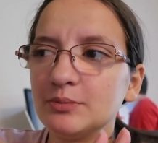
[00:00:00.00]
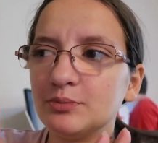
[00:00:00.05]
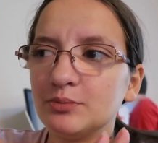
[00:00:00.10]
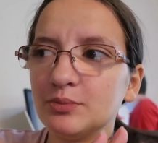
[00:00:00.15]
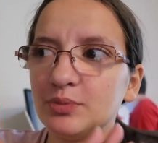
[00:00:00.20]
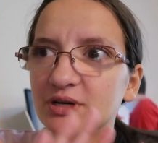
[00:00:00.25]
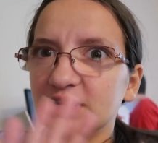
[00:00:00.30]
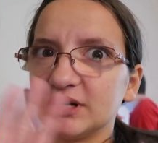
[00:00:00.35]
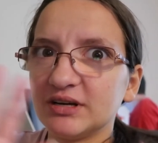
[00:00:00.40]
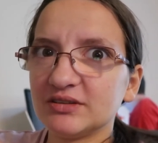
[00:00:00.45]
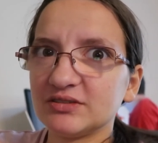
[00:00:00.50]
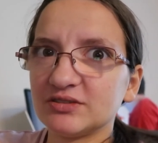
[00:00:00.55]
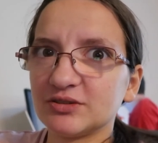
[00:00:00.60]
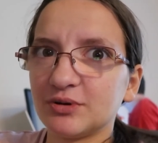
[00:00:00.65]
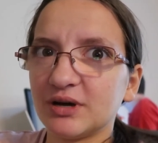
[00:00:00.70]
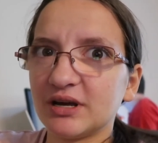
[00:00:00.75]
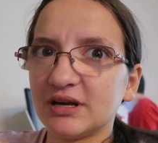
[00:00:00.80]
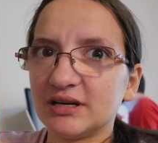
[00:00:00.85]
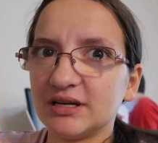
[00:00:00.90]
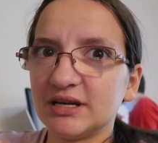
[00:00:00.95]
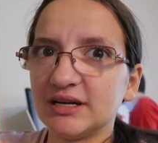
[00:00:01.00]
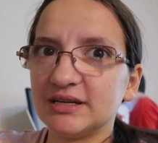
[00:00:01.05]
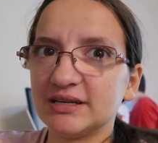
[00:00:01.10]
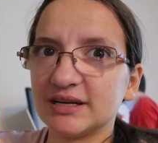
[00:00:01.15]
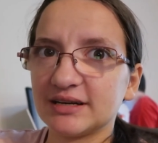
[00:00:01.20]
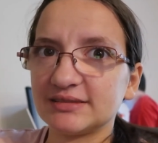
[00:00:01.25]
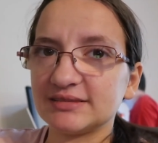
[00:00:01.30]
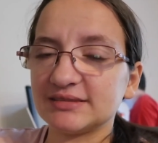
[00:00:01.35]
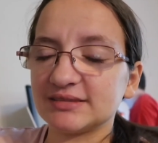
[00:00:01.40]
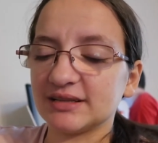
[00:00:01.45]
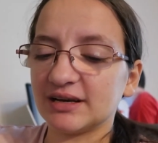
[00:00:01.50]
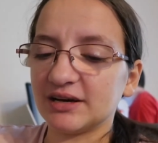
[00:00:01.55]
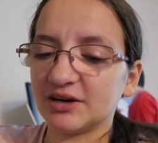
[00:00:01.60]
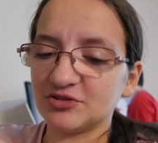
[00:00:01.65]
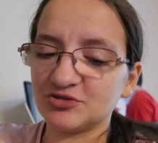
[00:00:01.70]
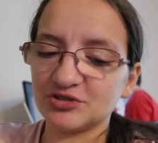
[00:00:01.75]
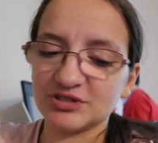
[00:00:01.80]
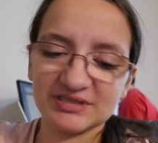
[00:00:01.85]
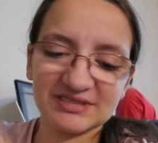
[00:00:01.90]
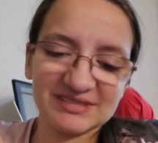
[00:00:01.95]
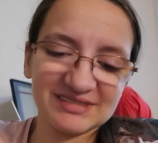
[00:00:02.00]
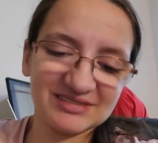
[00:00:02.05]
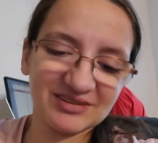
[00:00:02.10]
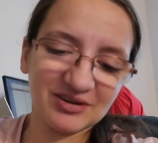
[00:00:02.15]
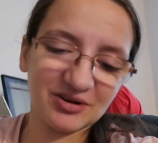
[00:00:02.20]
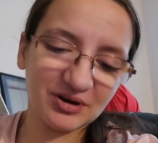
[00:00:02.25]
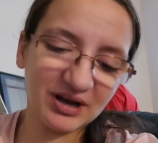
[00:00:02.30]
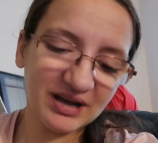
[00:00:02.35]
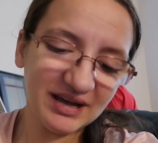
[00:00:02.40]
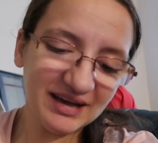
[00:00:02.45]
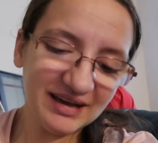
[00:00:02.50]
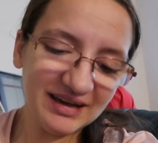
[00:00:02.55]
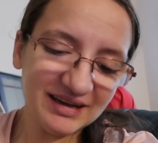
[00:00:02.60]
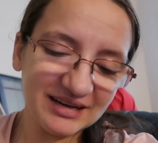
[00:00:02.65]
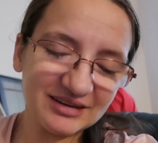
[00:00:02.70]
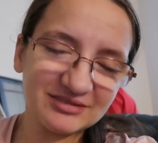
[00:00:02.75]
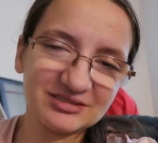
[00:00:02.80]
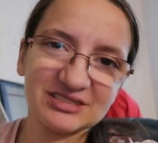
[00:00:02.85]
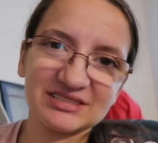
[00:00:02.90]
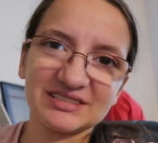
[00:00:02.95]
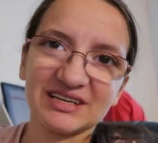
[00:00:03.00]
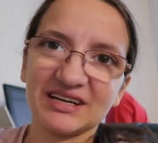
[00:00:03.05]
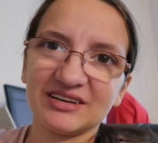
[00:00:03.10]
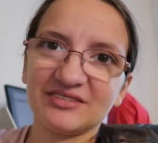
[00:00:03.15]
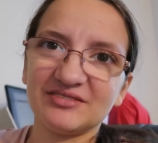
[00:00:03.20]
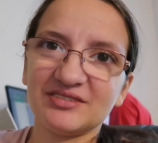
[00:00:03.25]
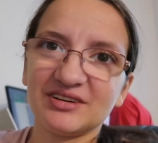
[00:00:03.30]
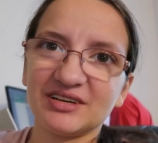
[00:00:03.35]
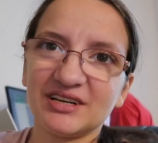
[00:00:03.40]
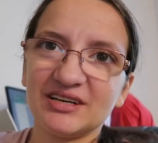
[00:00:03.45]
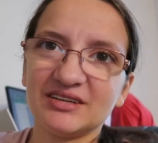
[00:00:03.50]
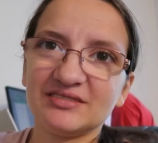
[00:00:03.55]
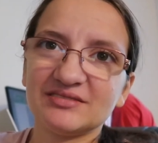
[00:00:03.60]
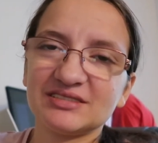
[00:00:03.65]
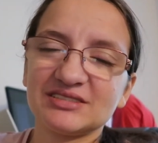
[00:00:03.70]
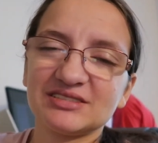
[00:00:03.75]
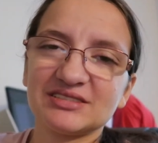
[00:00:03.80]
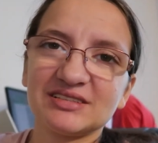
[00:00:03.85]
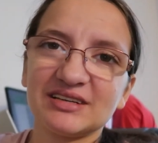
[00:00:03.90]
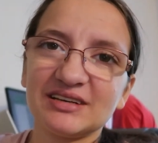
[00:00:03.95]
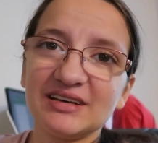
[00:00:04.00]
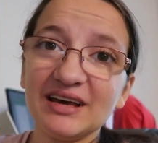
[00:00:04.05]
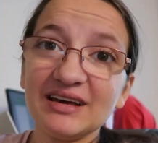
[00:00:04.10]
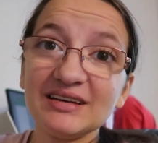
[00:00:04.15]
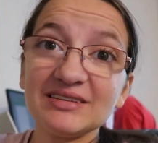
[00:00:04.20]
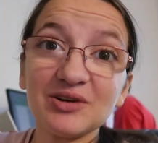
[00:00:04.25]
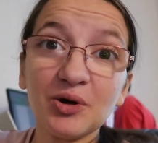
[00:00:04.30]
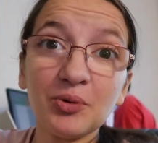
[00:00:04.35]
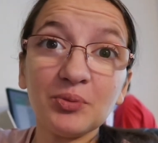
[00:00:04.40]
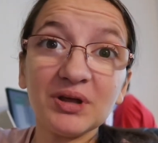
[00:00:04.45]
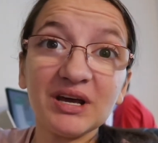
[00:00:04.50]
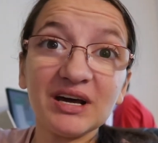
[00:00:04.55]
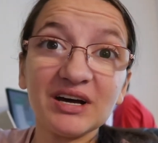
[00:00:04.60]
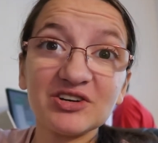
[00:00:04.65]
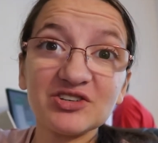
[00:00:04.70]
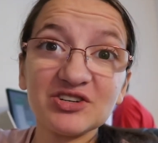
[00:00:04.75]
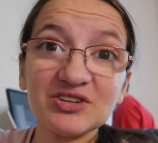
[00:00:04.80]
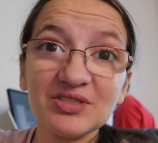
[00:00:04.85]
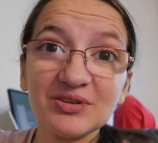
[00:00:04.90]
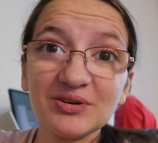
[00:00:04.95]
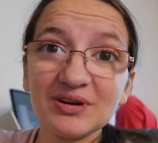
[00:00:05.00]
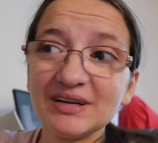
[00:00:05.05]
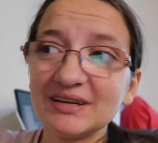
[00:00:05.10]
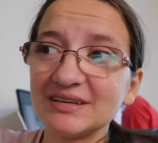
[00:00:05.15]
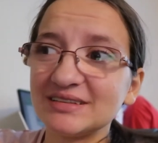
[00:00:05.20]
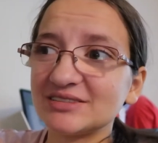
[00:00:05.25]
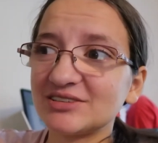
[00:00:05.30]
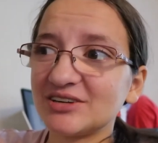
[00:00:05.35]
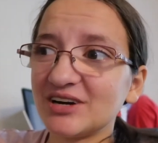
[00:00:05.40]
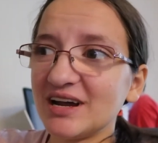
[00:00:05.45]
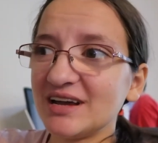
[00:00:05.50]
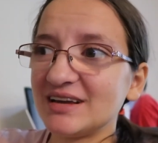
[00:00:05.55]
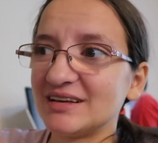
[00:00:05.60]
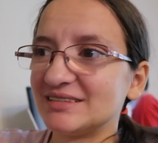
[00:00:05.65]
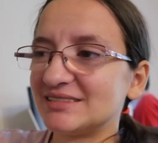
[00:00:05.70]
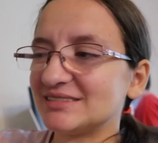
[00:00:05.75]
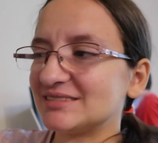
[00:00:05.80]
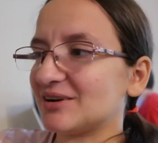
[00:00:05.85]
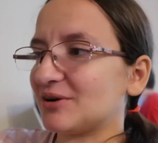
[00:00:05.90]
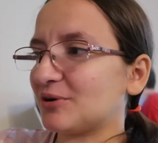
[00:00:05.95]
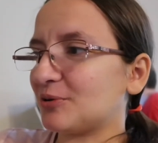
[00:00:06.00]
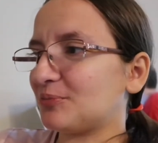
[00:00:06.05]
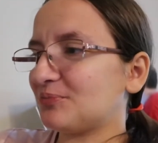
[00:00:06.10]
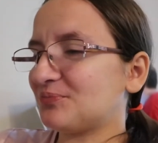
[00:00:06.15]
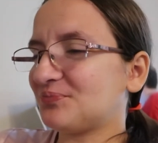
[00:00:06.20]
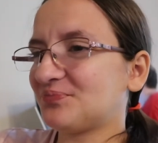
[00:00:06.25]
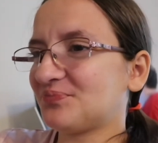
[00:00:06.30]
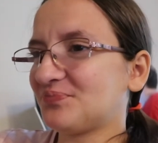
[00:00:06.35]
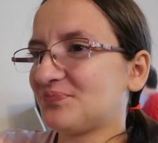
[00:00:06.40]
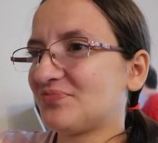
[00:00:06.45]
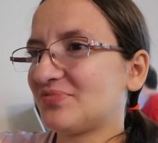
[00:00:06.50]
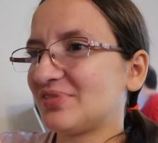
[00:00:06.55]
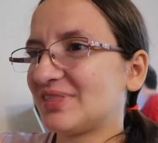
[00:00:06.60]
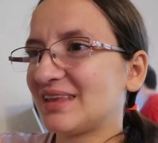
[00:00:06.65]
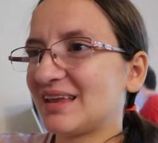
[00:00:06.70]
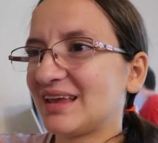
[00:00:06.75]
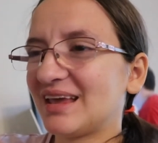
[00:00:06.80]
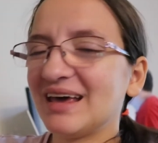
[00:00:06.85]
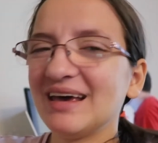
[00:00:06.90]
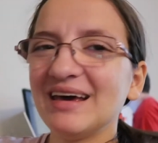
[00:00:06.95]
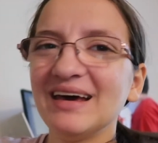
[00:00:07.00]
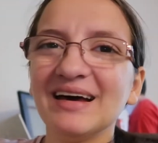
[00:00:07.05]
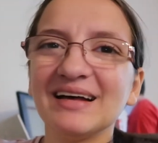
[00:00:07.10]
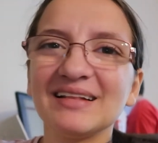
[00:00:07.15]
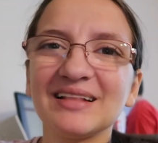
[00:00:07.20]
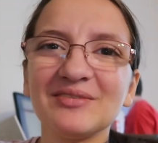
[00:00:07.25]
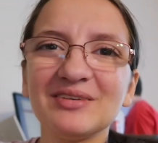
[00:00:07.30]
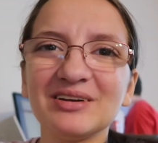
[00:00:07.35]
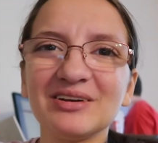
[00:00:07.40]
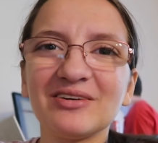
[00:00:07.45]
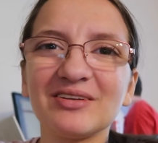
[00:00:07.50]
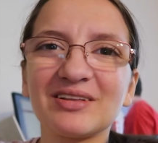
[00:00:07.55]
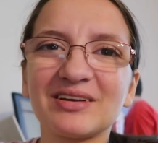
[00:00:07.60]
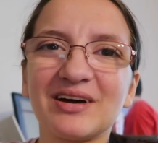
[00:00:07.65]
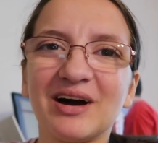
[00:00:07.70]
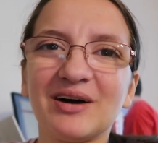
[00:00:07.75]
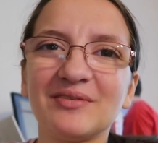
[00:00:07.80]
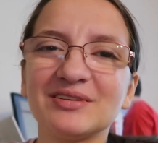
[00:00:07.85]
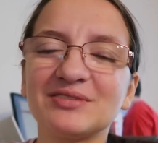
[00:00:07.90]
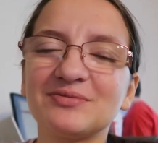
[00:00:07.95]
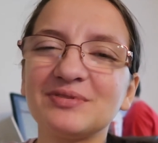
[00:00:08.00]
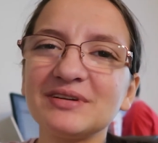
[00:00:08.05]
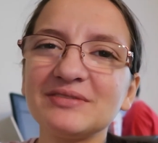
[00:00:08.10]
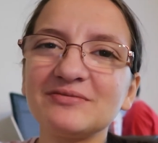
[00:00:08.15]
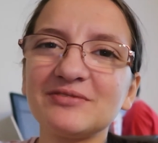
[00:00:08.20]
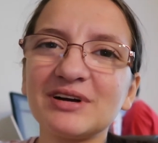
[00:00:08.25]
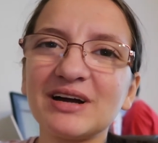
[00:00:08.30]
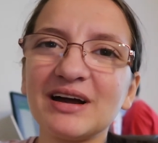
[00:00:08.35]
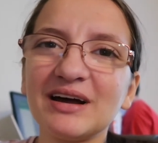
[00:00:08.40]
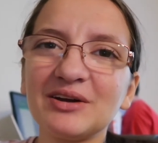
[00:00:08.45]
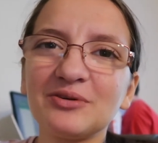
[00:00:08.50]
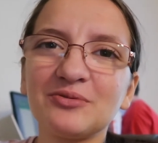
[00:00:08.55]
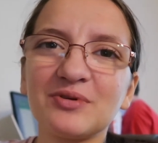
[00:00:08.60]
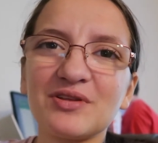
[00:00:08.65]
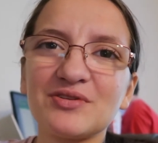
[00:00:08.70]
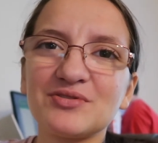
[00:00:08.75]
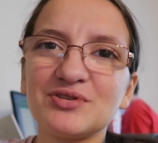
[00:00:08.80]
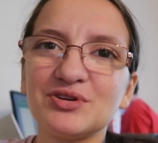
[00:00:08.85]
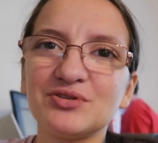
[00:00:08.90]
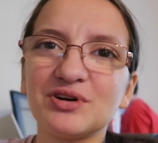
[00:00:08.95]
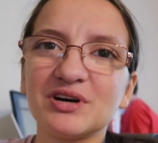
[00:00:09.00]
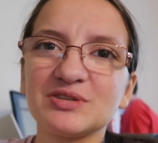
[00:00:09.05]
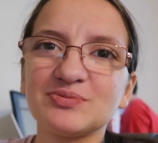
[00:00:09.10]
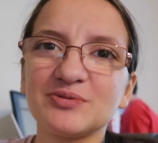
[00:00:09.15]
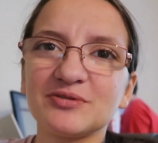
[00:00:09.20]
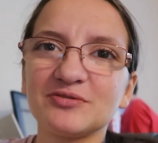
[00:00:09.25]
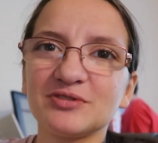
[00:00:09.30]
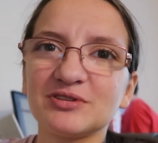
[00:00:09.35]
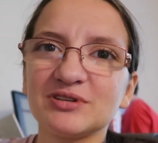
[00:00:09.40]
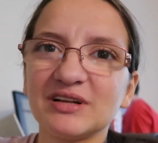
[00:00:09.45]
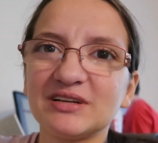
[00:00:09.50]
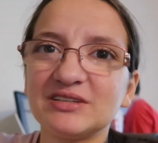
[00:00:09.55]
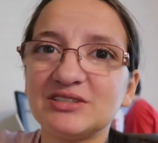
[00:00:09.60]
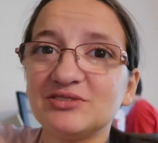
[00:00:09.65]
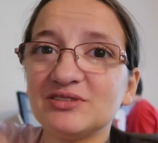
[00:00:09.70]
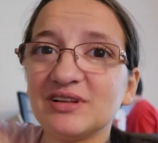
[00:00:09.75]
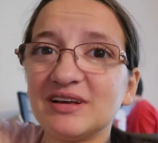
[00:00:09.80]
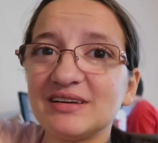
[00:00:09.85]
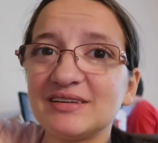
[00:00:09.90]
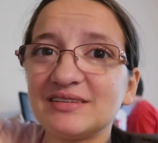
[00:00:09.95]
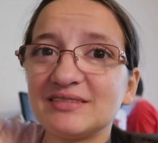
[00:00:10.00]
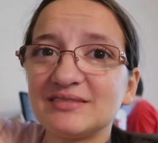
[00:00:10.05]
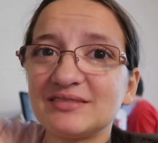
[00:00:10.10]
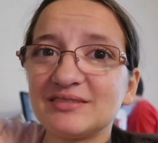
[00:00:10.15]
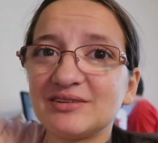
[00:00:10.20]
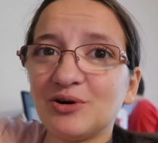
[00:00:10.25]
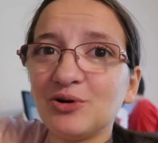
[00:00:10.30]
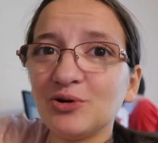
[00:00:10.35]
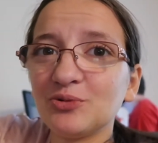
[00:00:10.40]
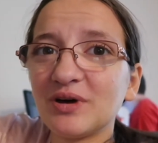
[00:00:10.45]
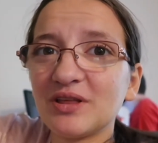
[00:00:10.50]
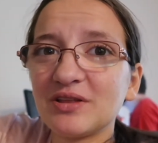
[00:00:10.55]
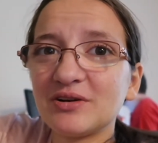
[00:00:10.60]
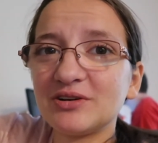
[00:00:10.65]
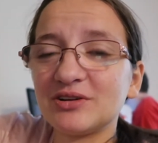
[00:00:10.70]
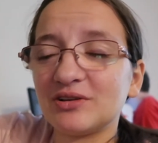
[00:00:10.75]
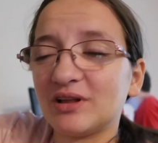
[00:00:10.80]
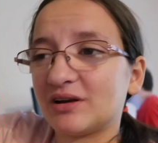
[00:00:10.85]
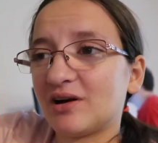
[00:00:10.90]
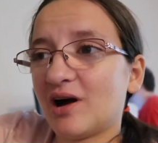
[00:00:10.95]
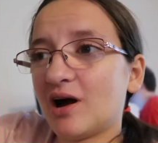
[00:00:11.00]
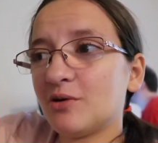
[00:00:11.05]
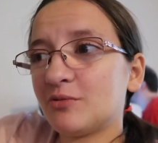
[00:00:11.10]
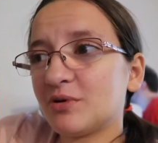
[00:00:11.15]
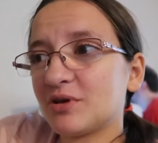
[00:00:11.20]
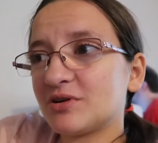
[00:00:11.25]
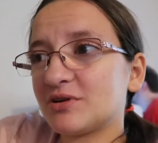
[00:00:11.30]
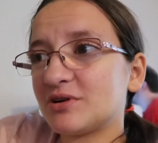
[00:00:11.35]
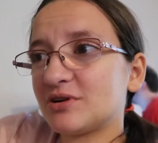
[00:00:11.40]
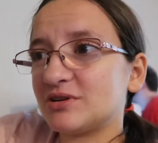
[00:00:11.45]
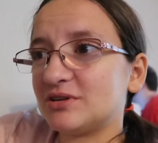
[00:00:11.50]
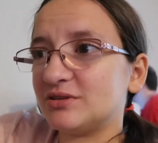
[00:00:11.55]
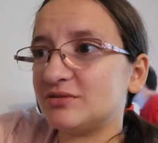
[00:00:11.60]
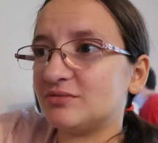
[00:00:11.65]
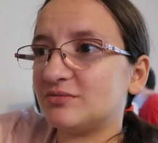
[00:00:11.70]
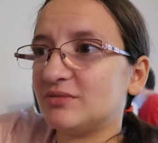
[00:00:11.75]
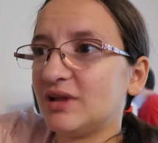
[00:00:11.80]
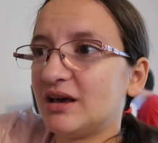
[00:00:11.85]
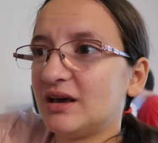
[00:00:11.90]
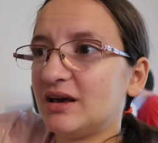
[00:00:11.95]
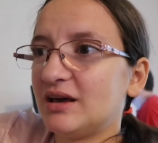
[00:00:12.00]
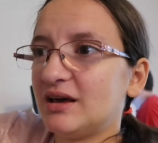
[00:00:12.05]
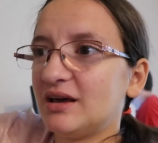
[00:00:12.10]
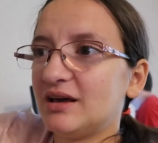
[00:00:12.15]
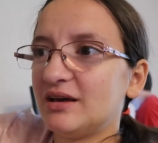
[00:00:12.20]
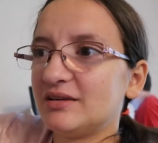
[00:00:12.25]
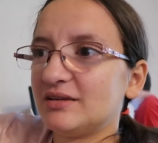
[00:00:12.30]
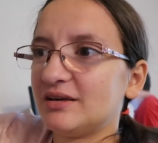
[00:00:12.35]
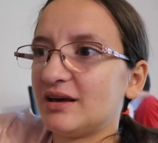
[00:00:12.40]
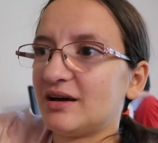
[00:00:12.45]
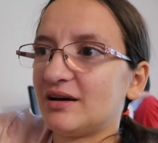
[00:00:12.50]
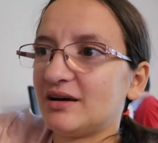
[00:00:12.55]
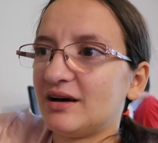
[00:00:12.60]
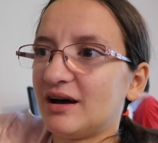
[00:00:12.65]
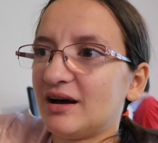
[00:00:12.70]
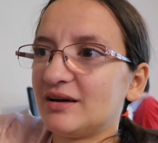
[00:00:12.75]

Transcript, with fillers: But I also hate heat indexes in the hundreds, so it was just kind of funny. It was just like, yeah, it's only 103, it's great. So let me know in the comments, what, what kind of weather do you guys prefer? Like, do you like cold weather? Do you like hot weather? Do you, yeah.